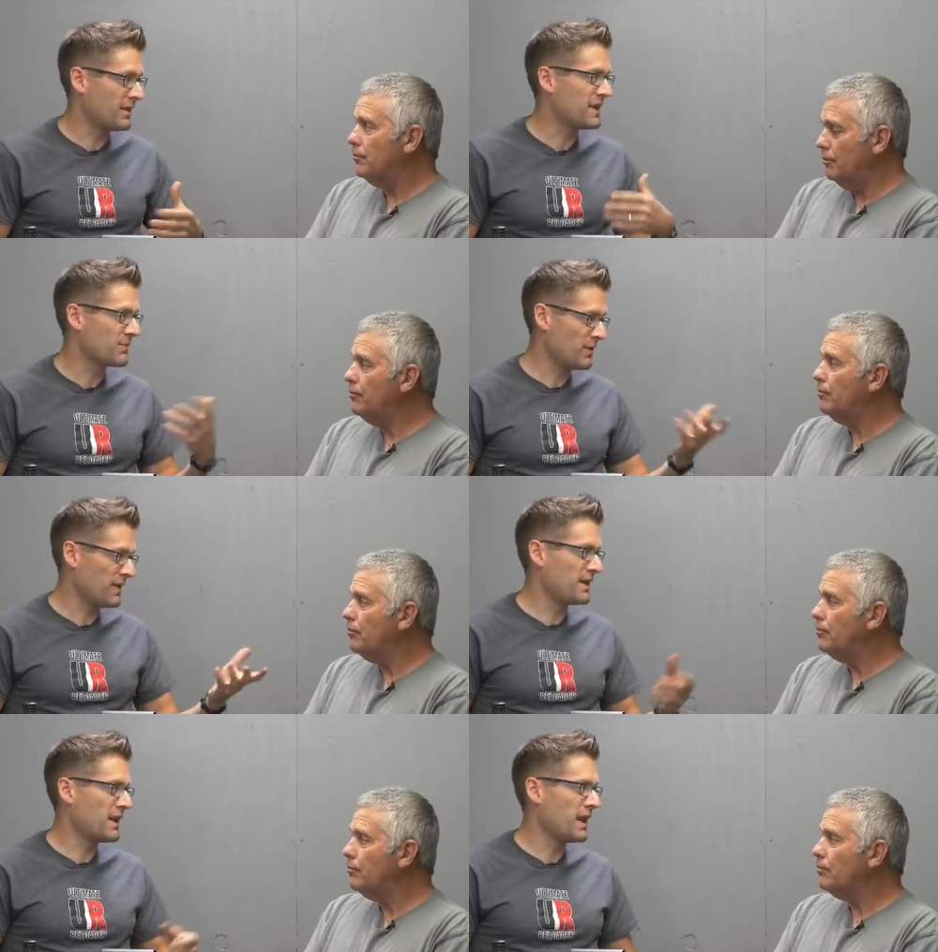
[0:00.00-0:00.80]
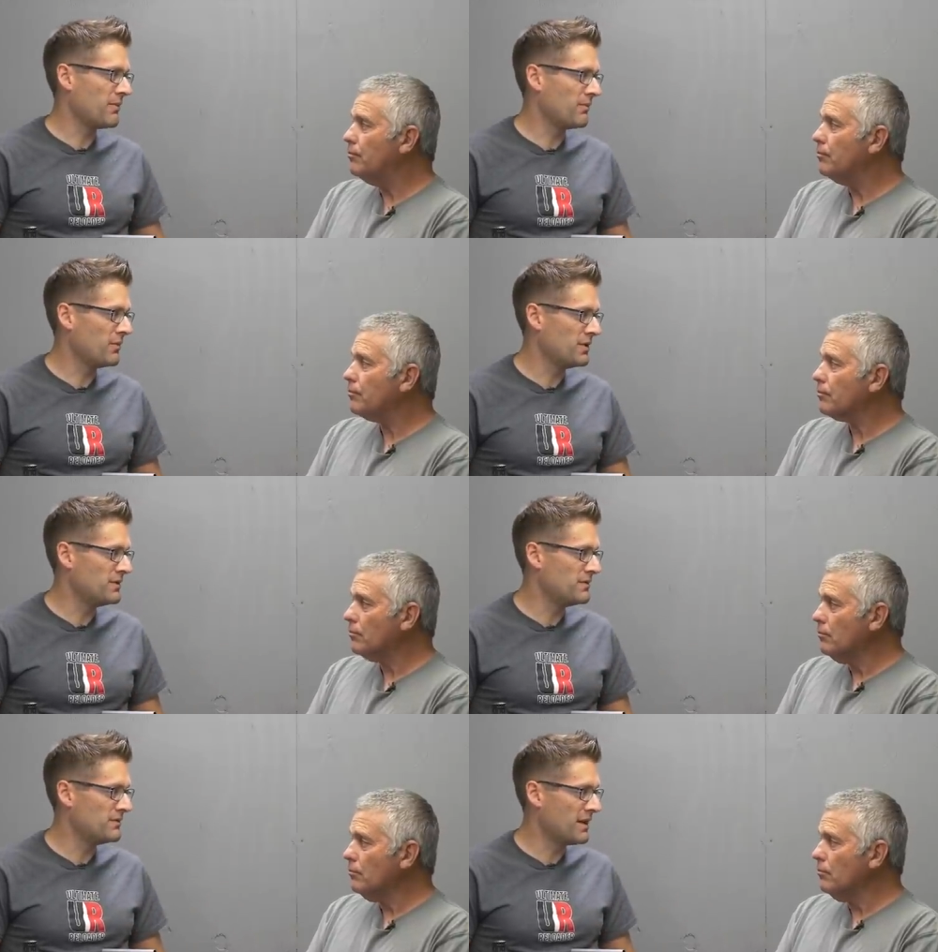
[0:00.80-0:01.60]
Speaker 1: That's one thing that I would
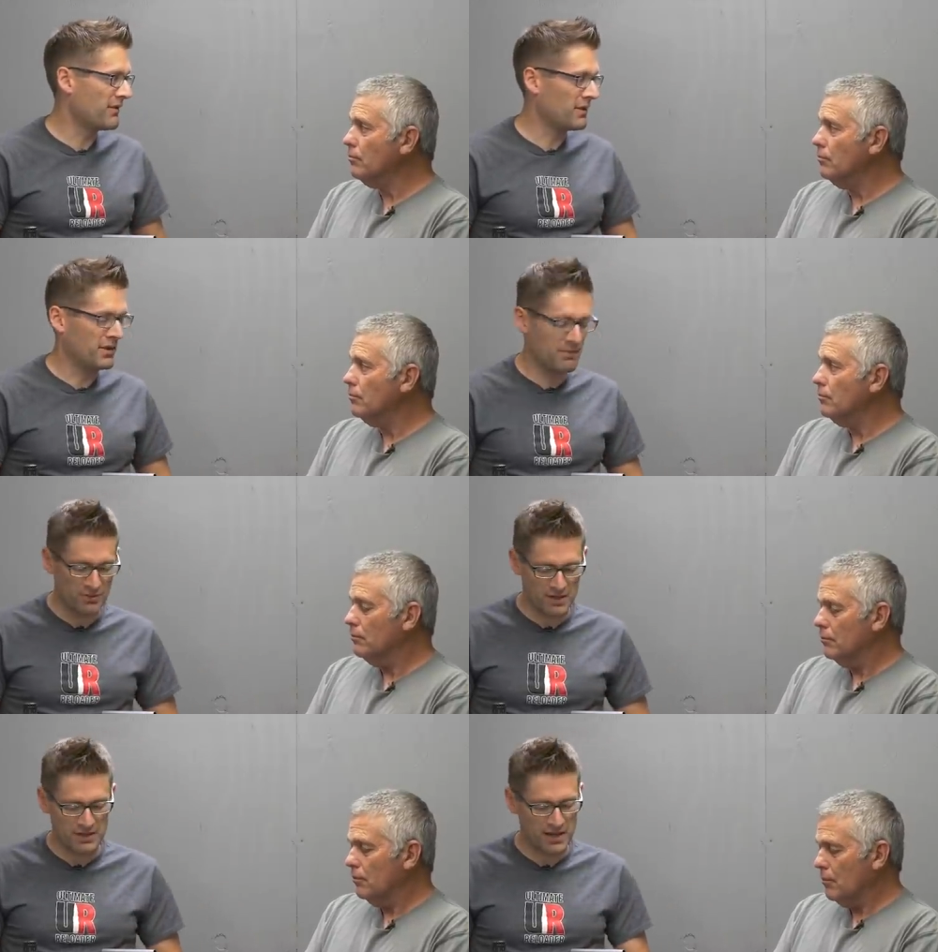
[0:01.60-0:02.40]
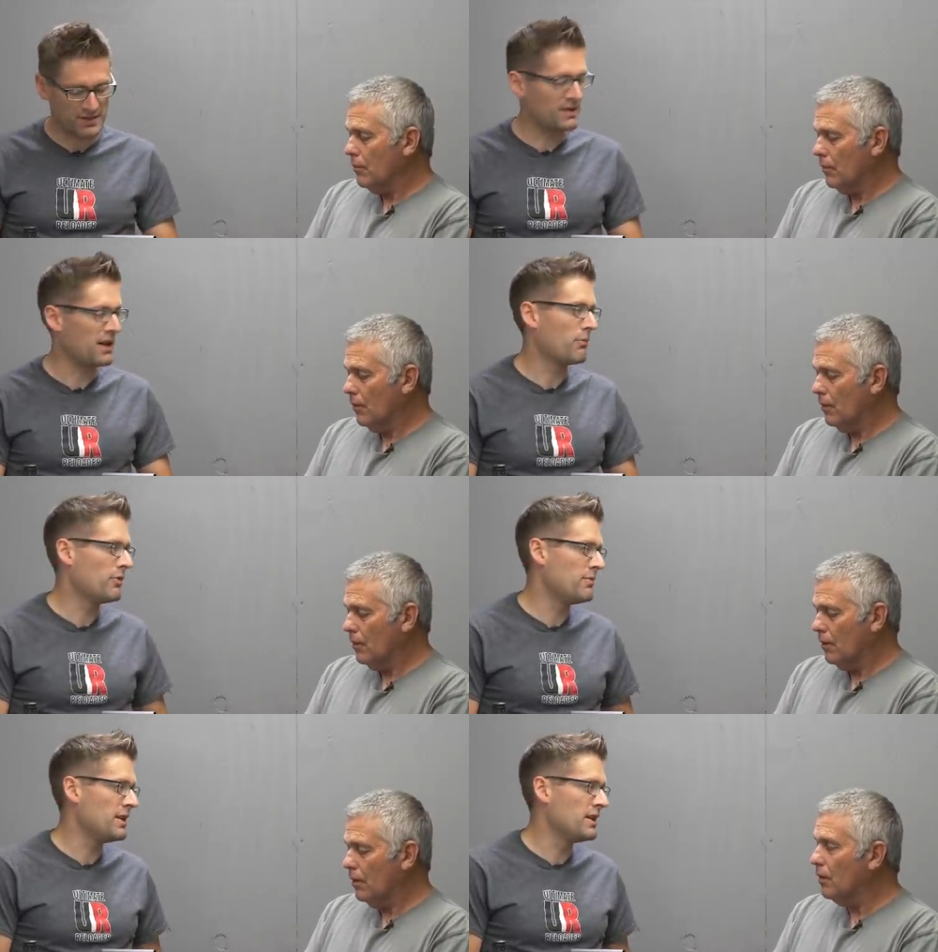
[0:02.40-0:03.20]
definitely bring next time
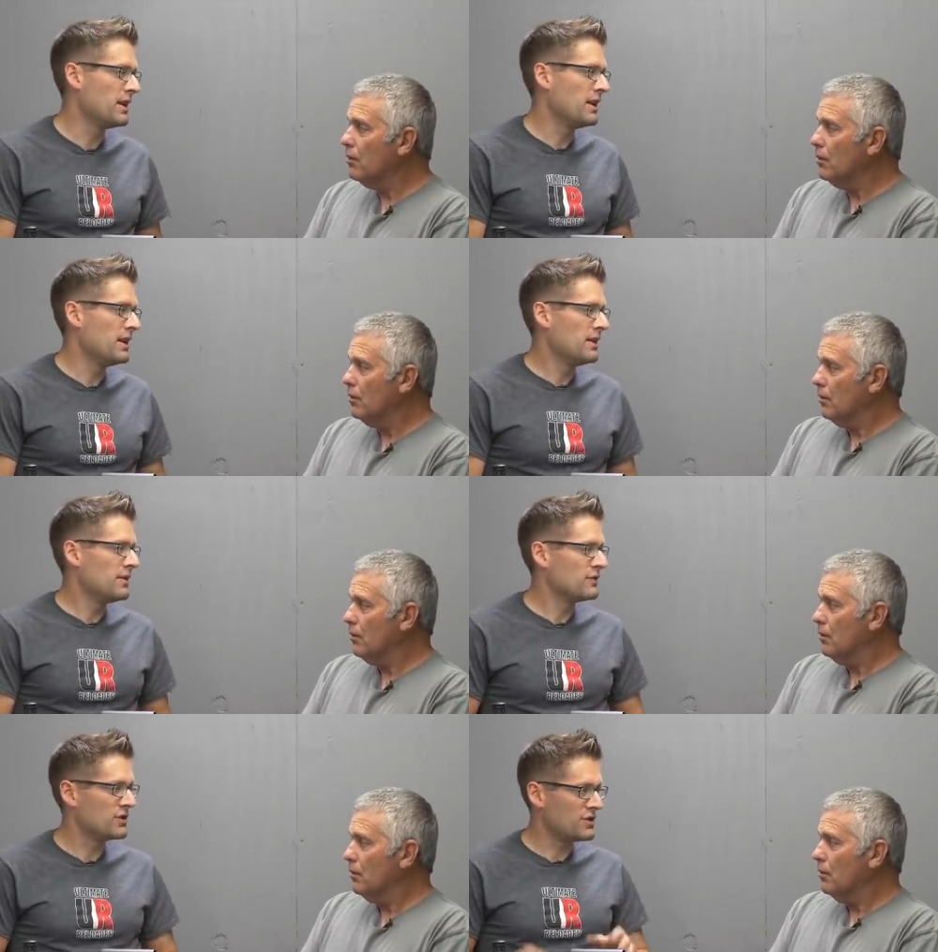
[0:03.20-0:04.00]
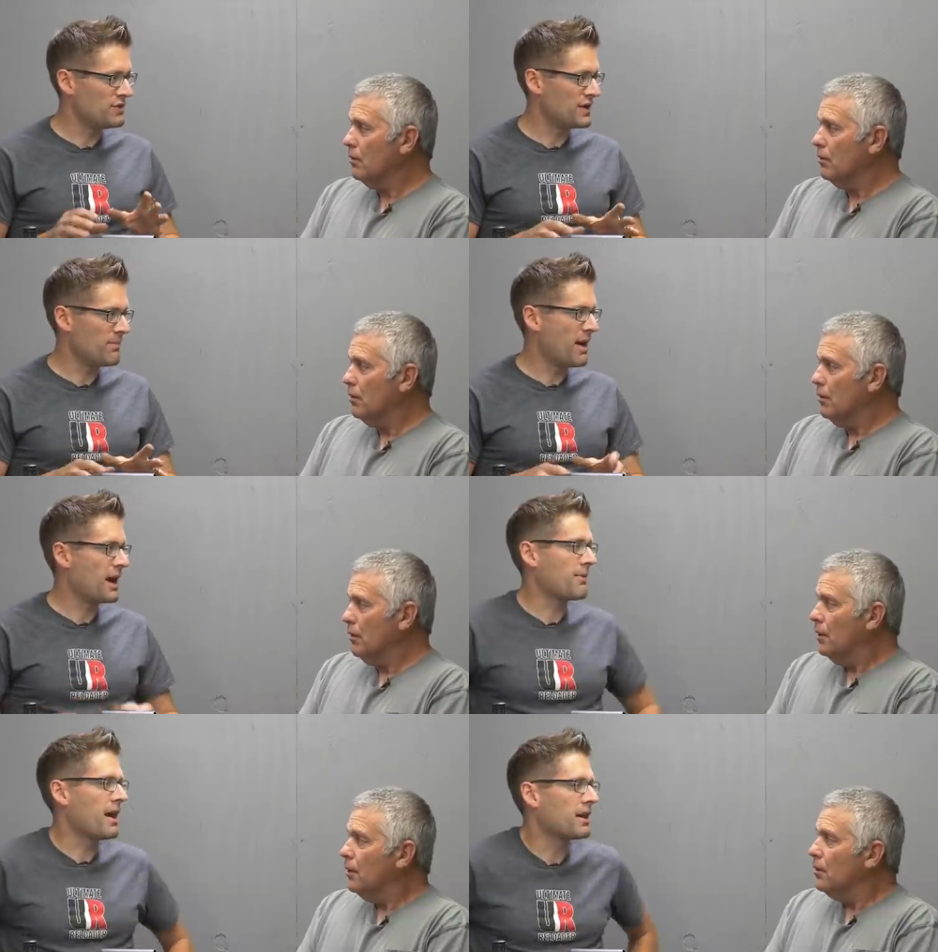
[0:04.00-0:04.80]
would be just using a
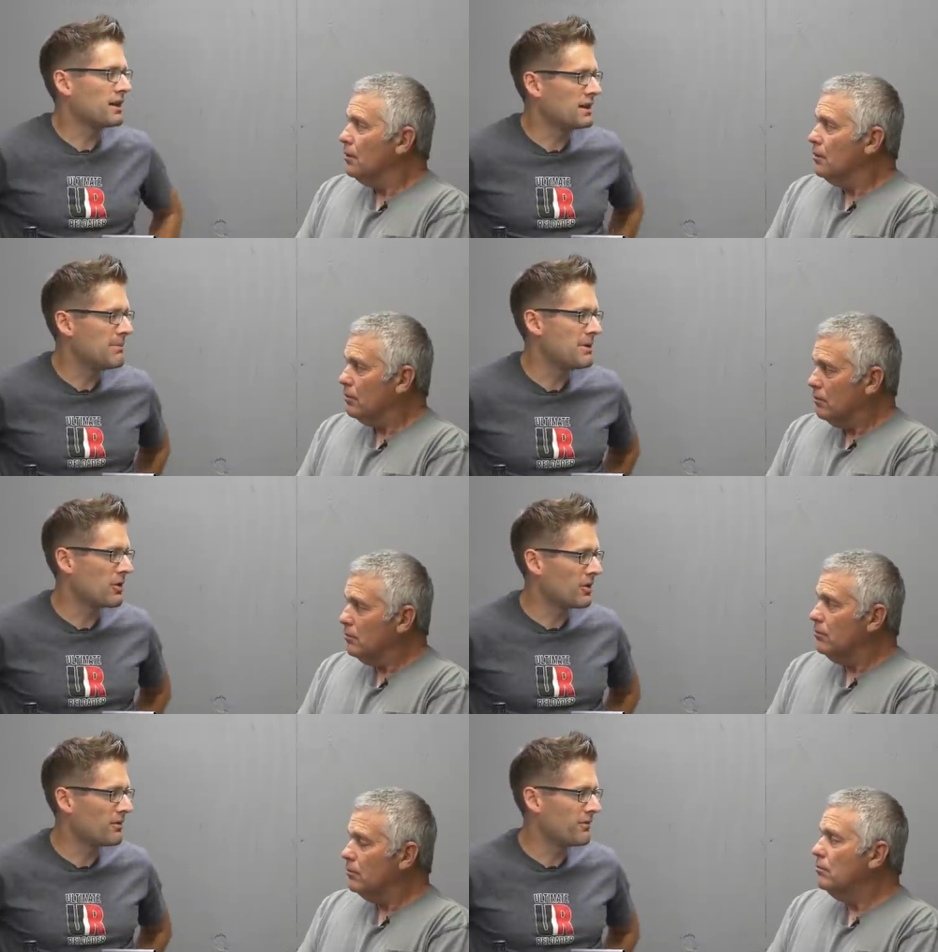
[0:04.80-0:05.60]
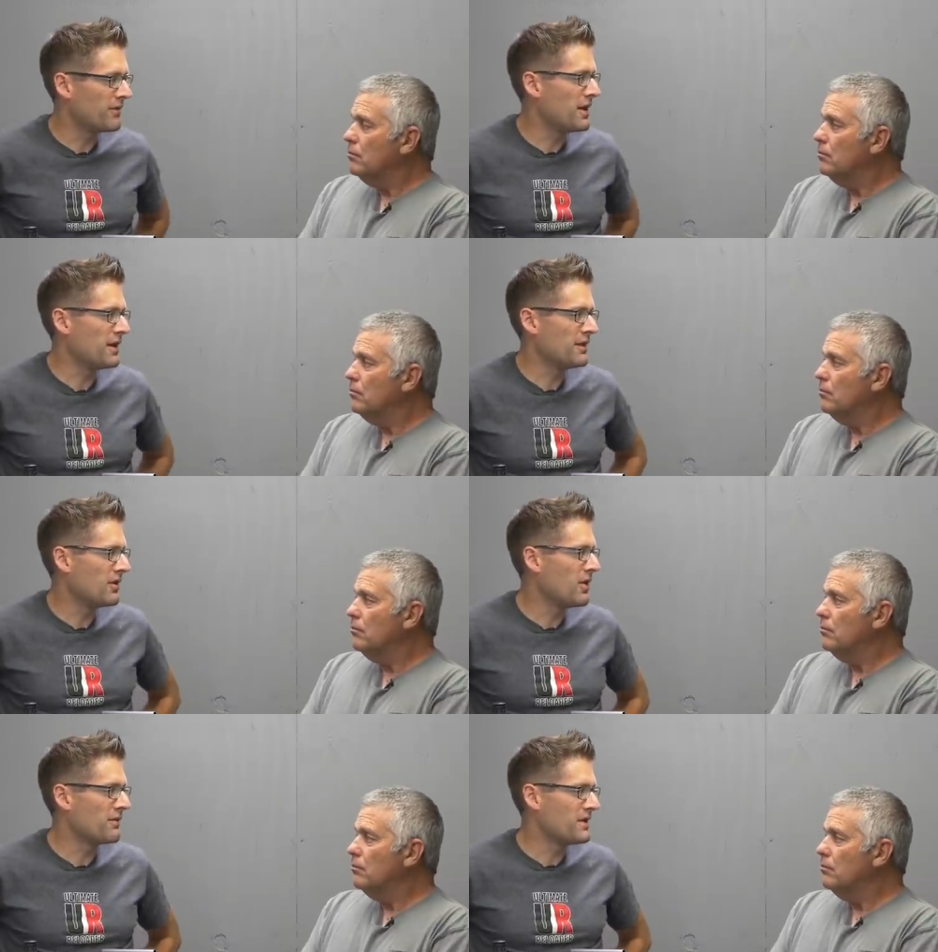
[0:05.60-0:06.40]
backpack and keeping all of uh,
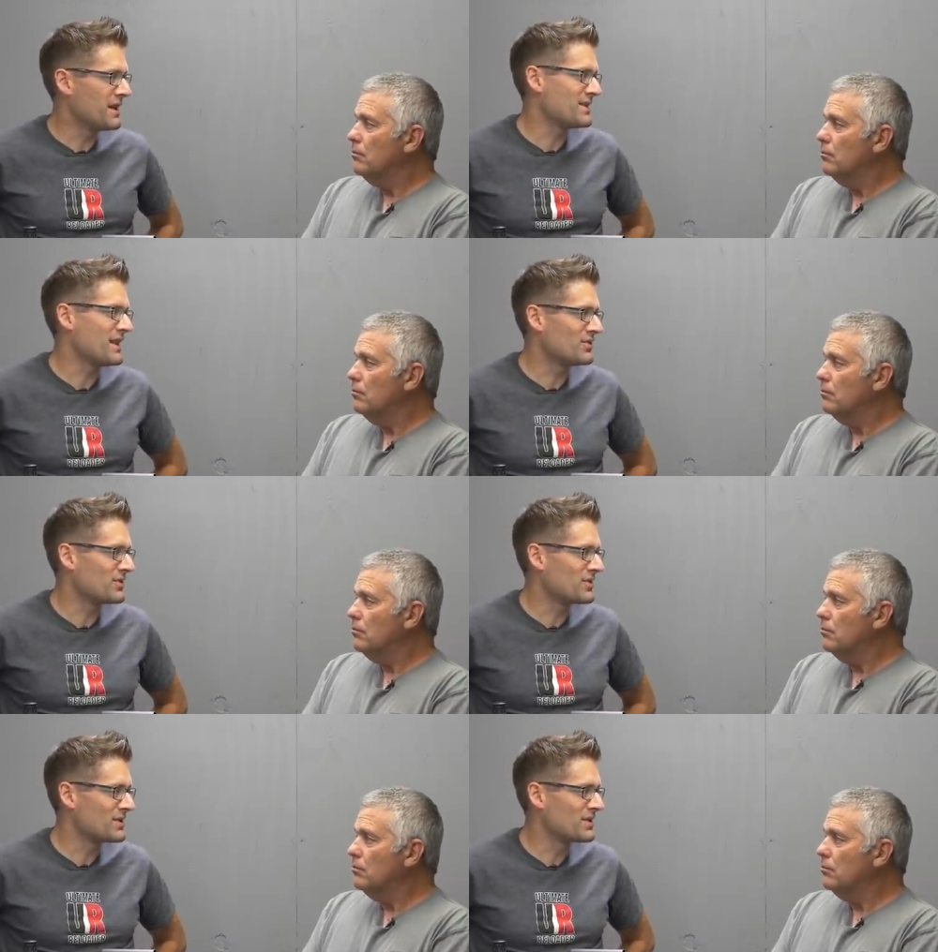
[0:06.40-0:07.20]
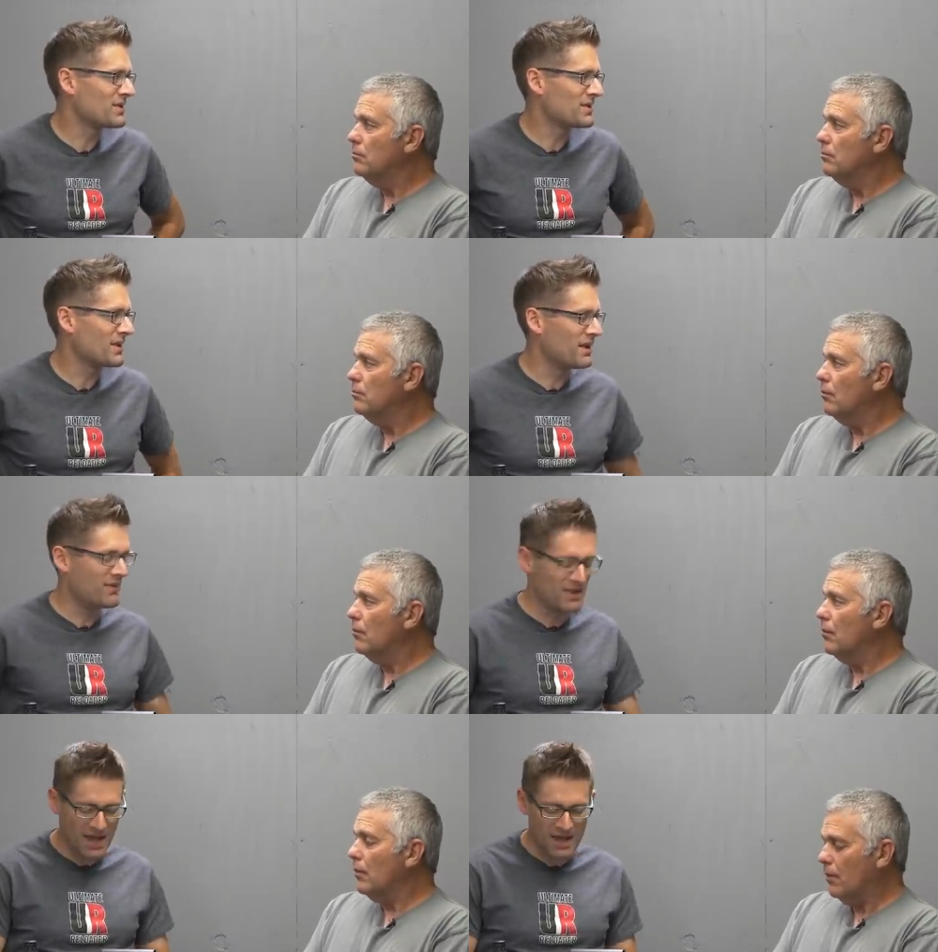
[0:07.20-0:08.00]
all of the essentials kind of
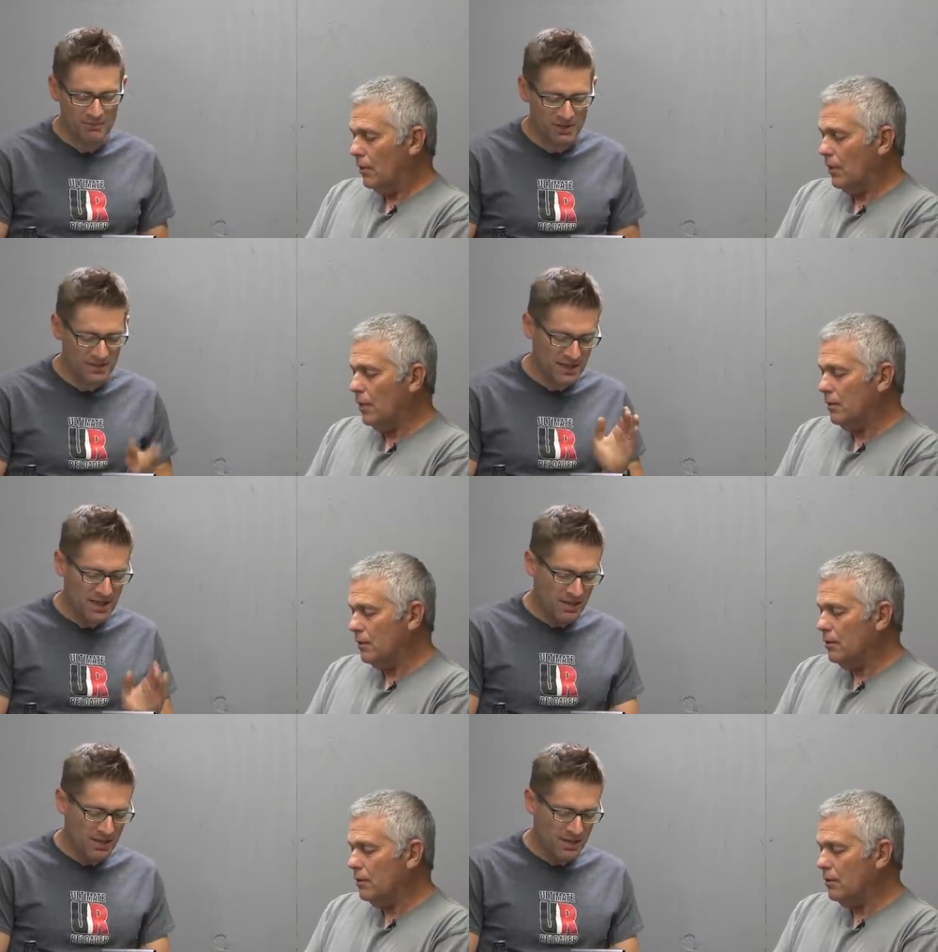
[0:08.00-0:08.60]
in that. But yes.